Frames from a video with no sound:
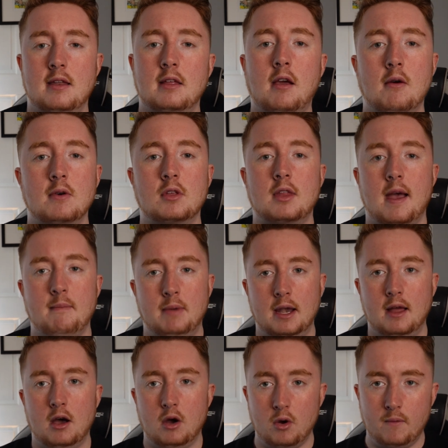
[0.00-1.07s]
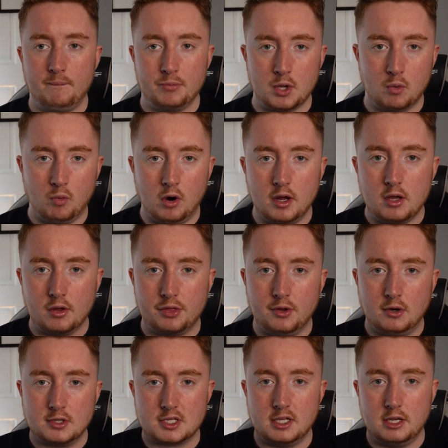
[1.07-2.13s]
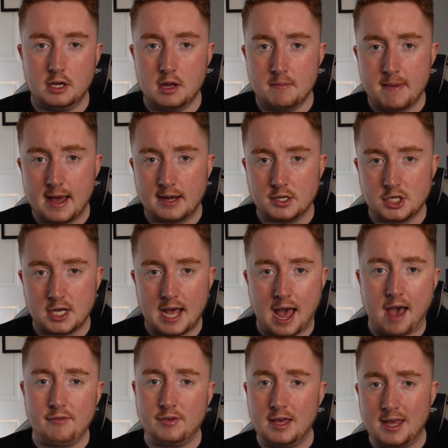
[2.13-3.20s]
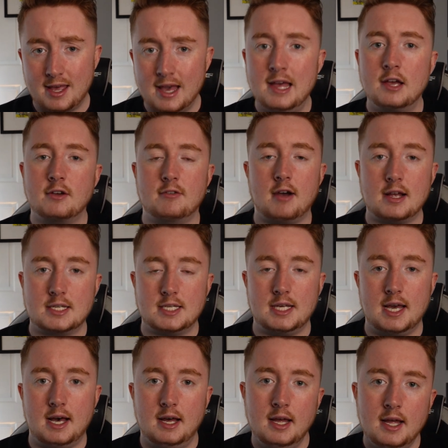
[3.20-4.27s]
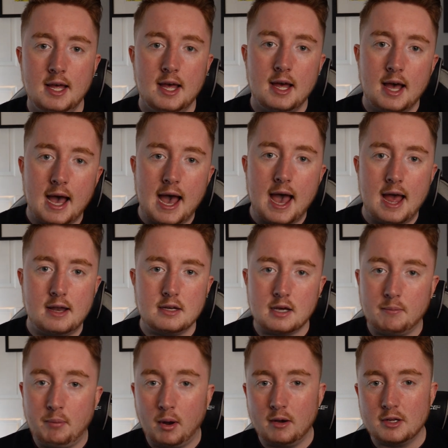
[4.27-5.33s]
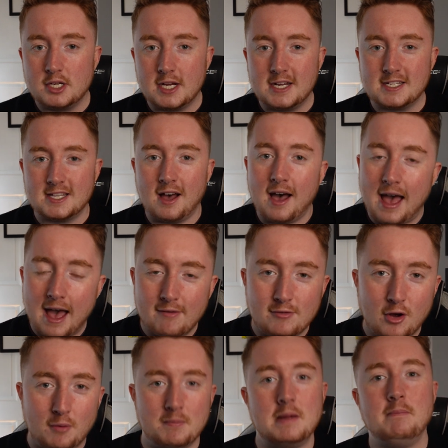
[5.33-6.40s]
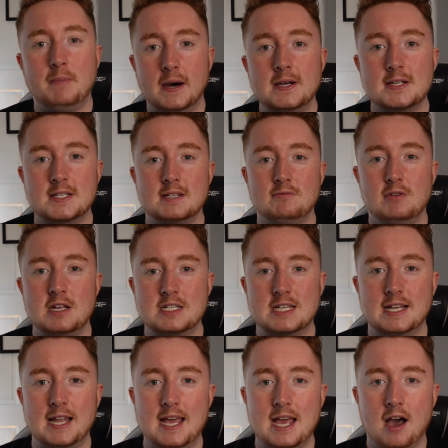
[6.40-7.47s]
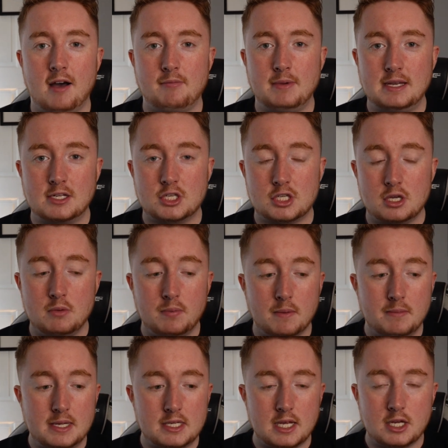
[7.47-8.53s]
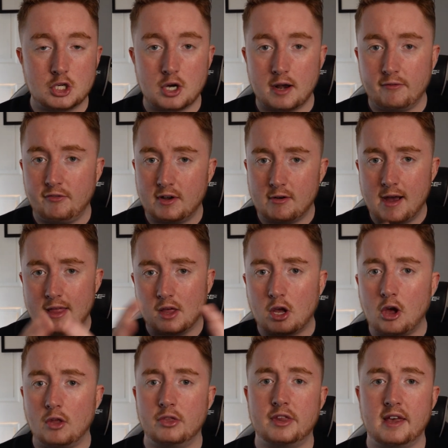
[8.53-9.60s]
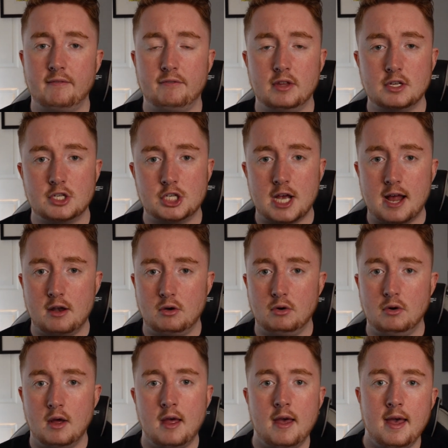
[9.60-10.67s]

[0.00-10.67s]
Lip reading: in the comments down below. What are your thoughts on the new manager, Javi Gracia? And apologies that I have not been posting recently. I've been super busy trying to figure out the content for this channel